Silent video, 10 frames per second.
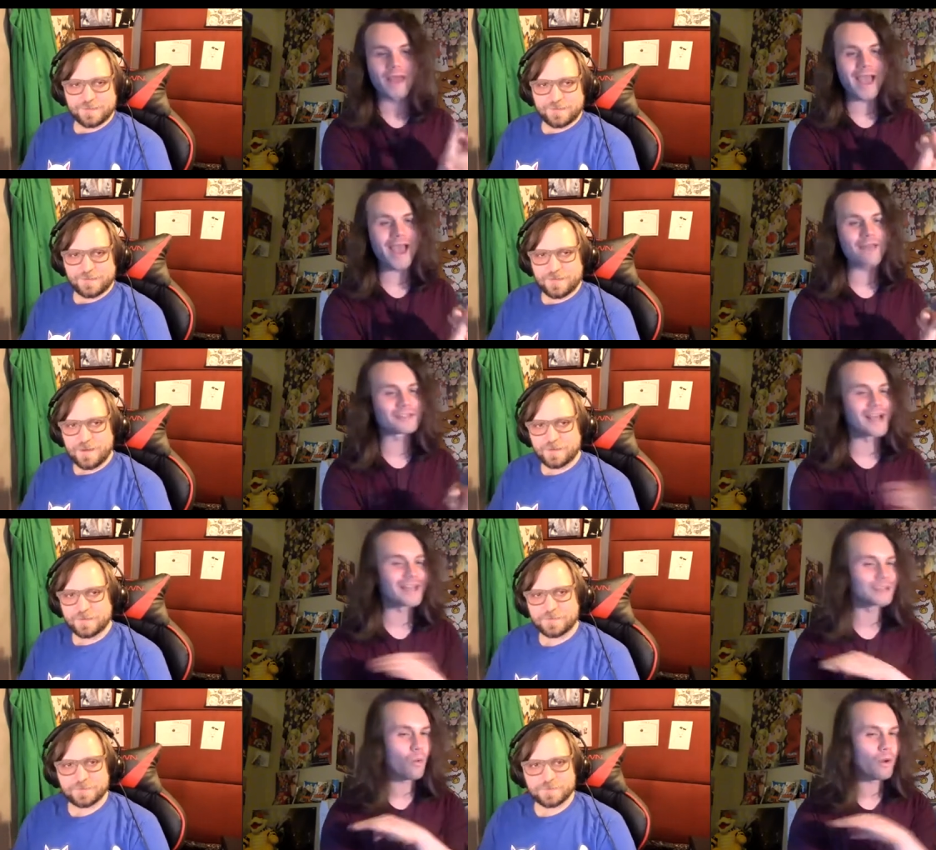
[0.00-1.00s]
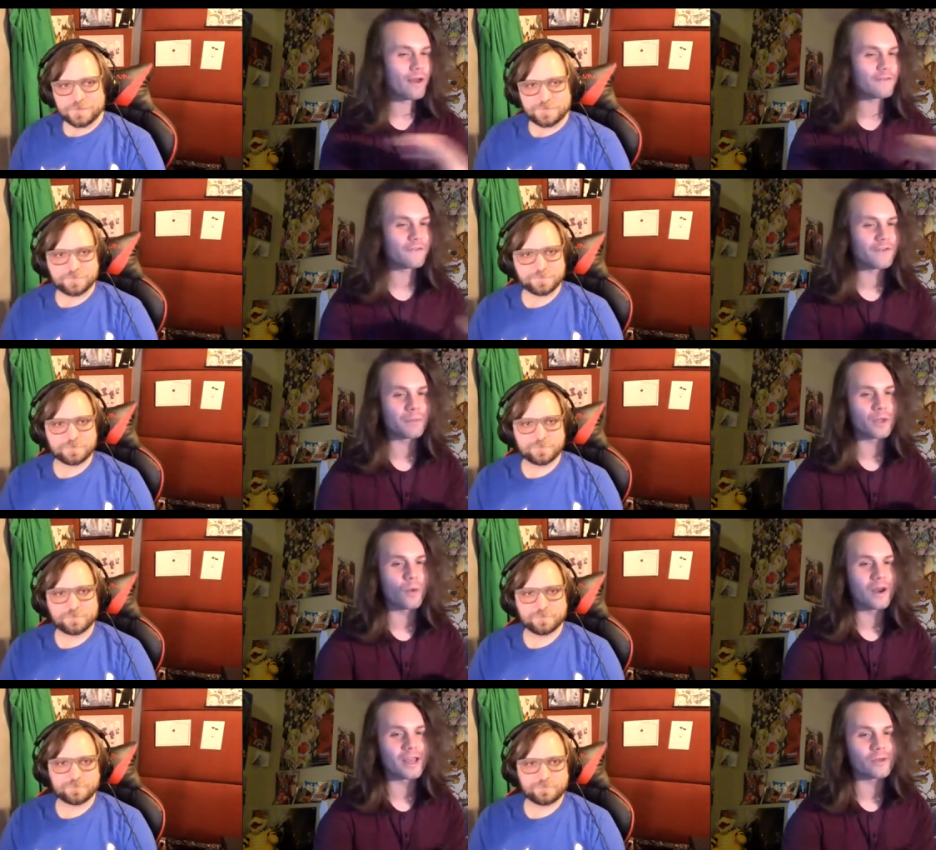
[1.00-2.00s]
Speaker 1: advertise, whatever verb you
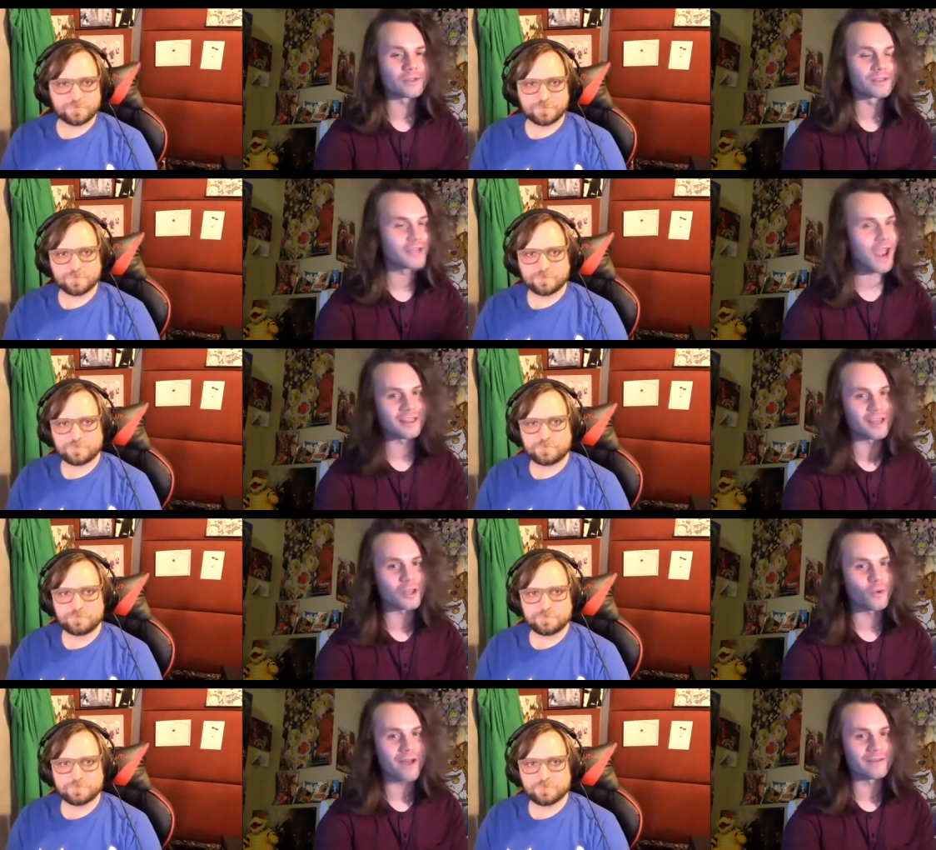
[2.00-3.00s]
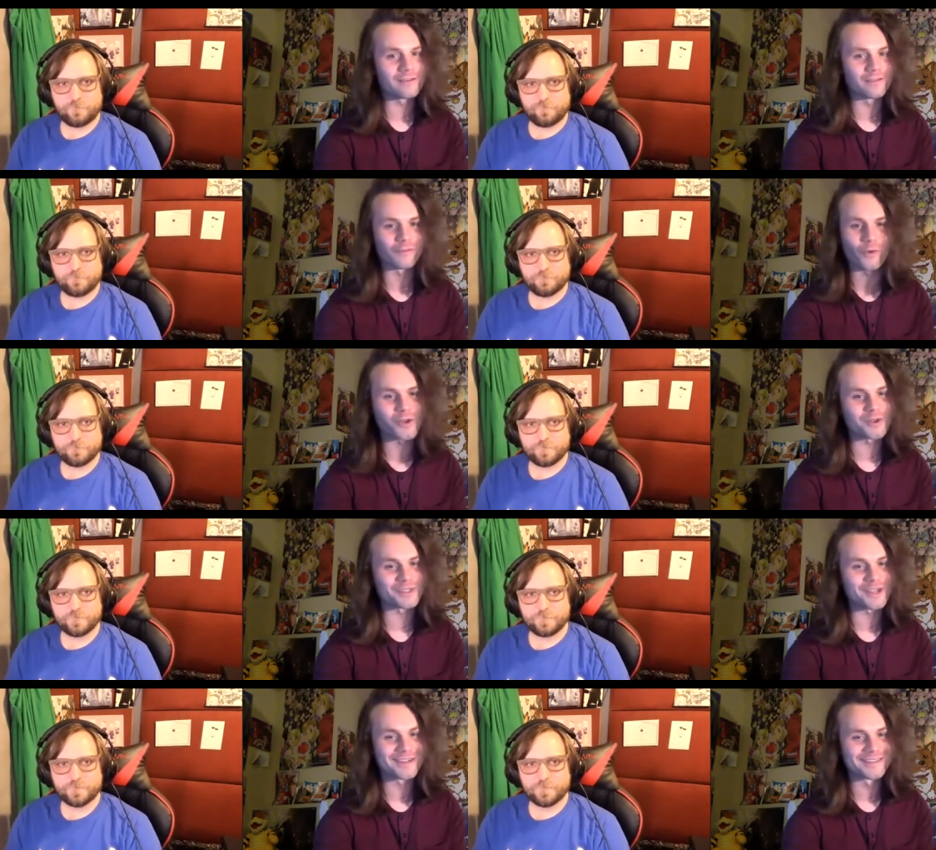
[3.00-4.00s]
want to use, anything you want. Floor is yours,
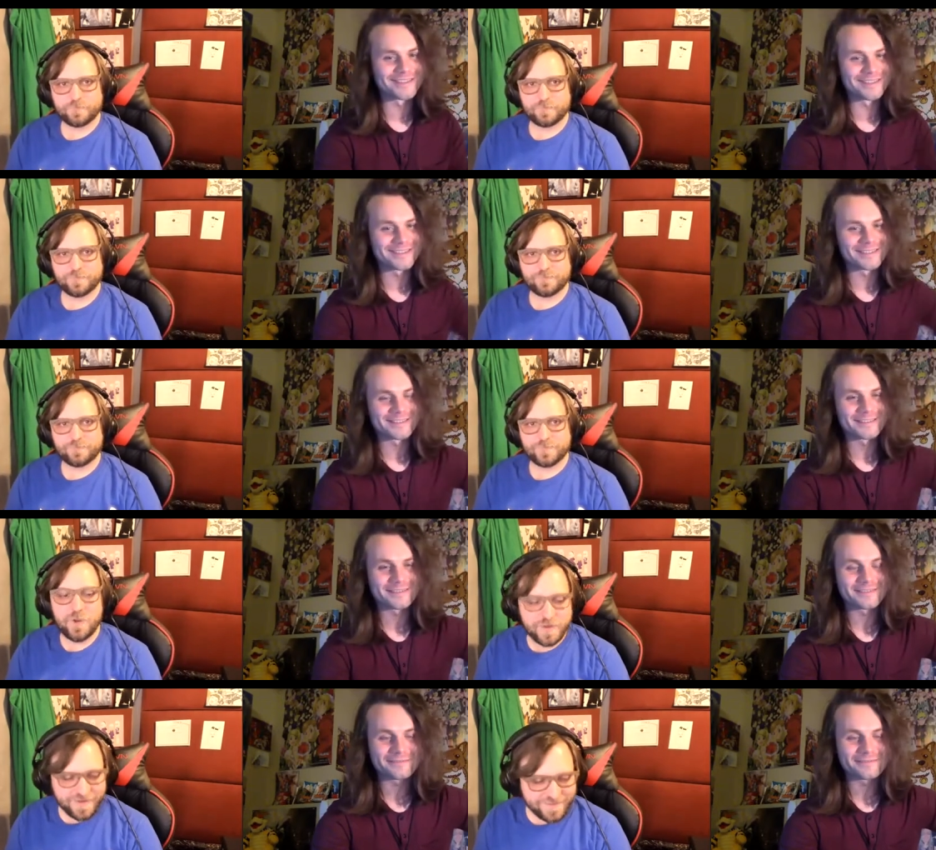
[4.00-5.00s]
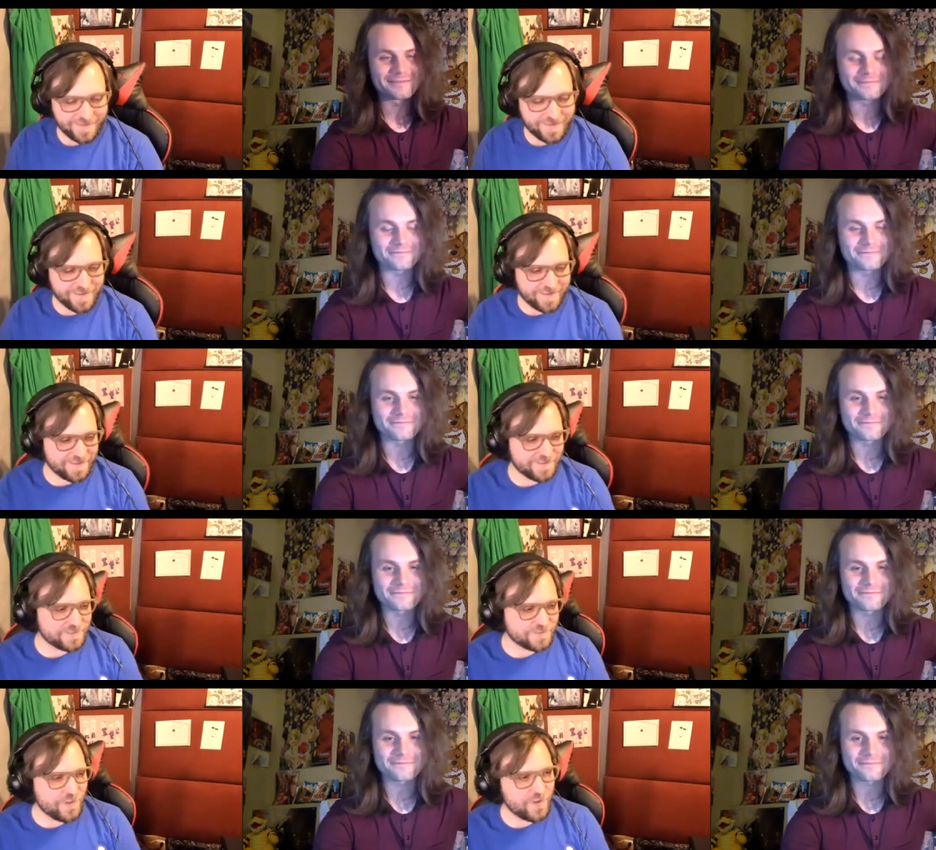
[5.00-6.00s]
sir.
Speaker 2: Okay. Uh,
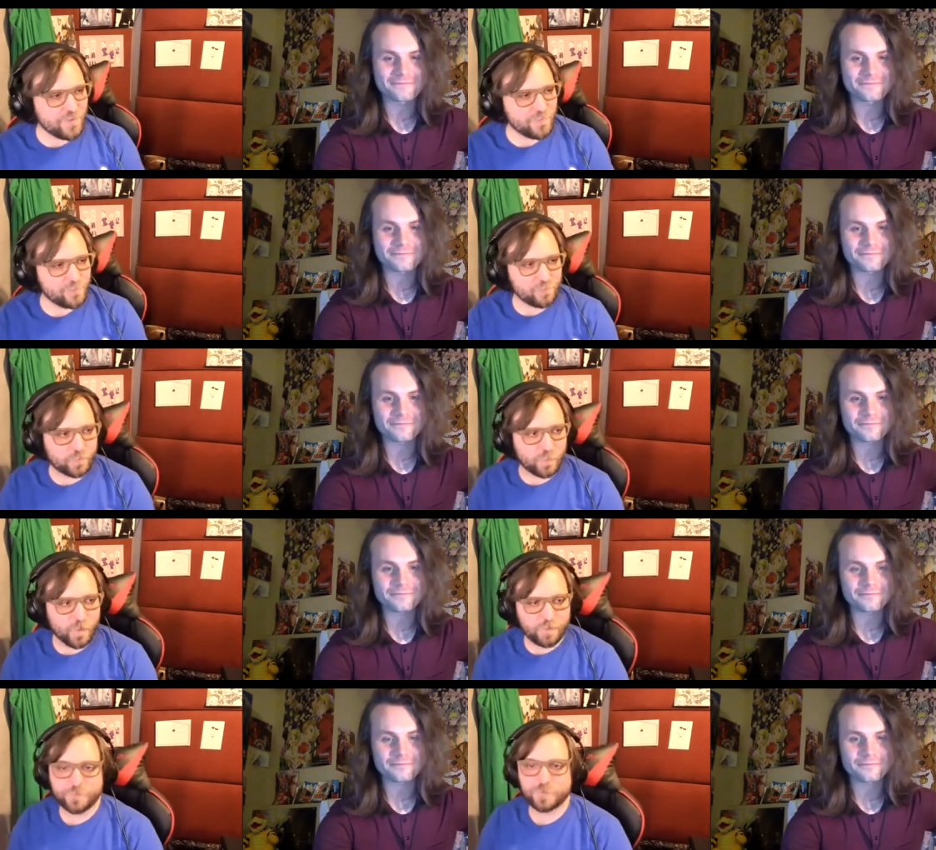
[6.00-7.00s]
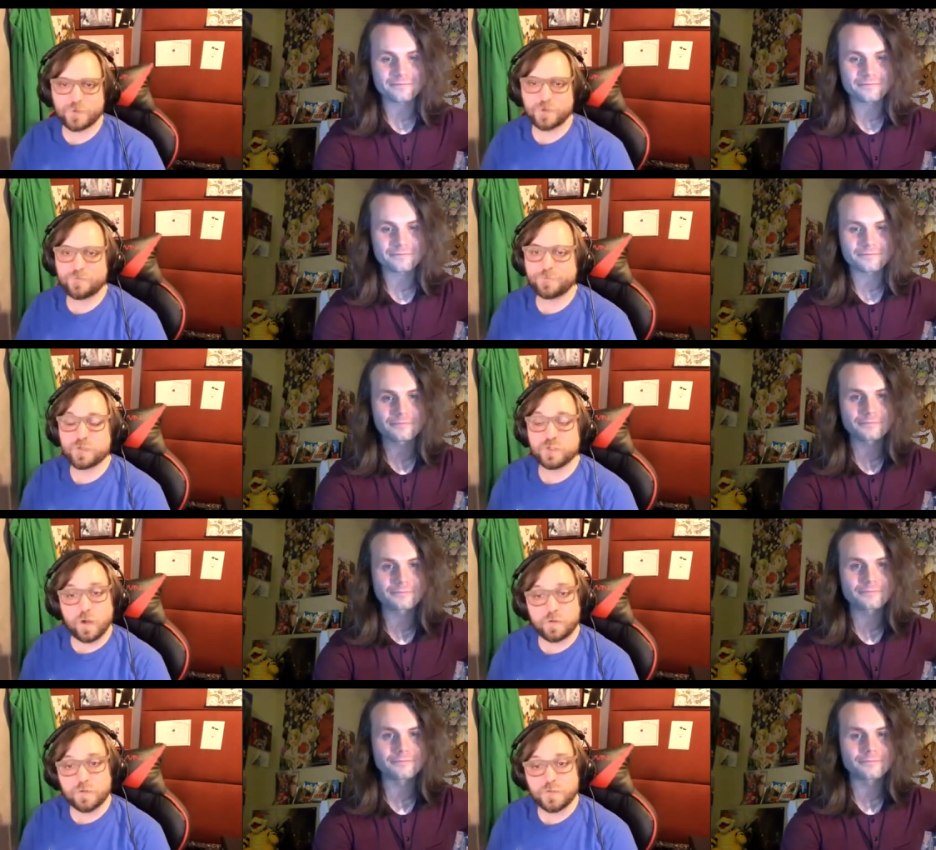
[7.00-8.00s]
so, well, for for
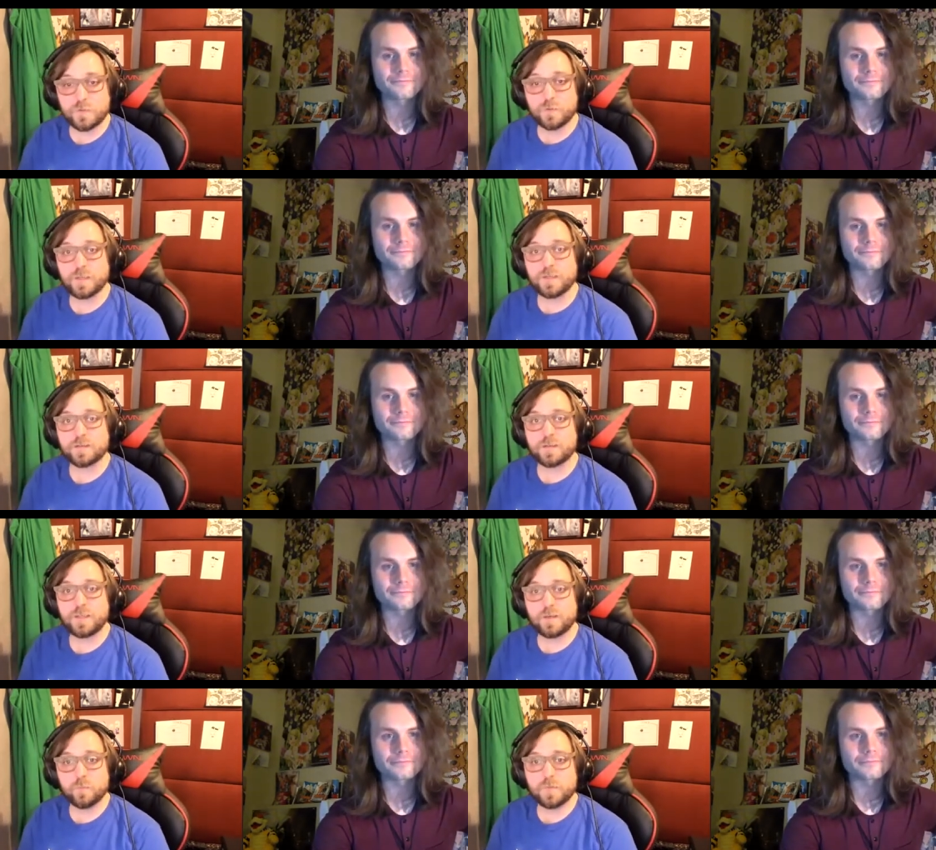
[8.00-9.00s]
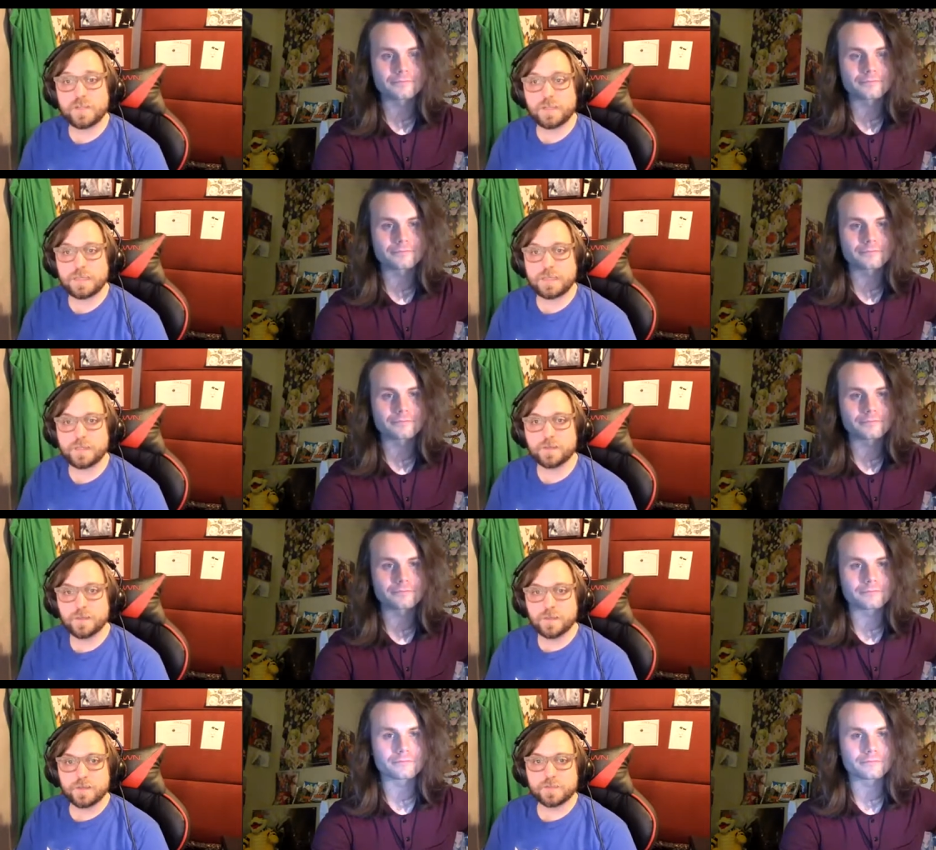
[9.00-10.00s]
starters, you can hear me in
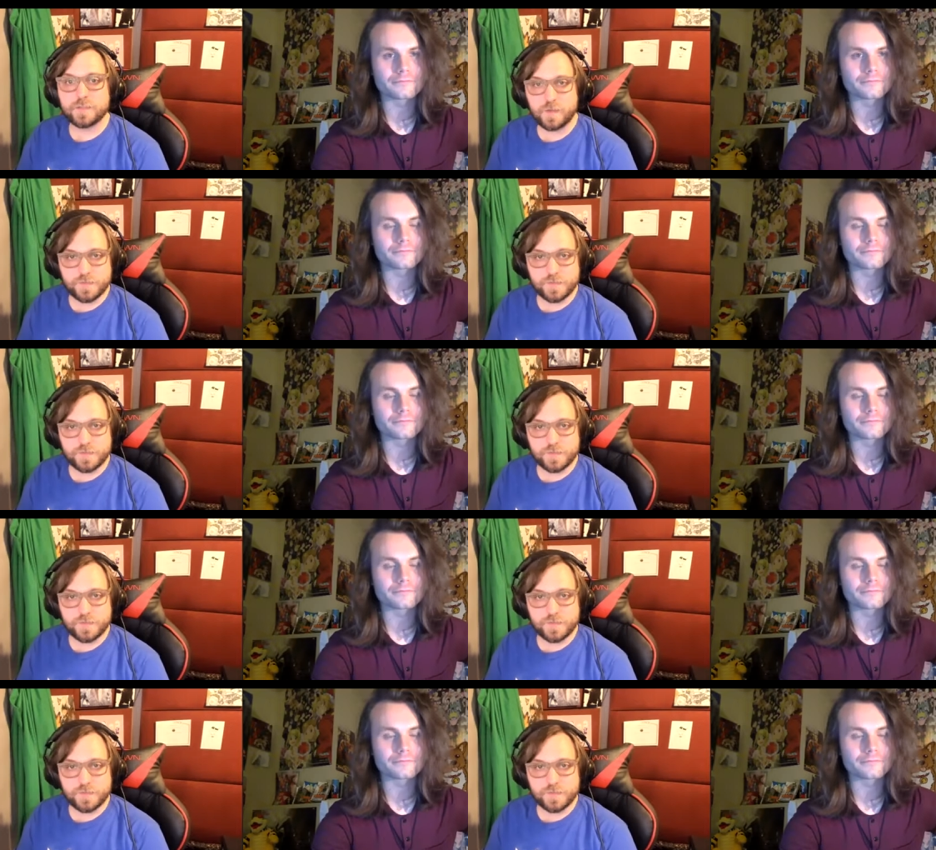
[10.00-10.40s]
Cells at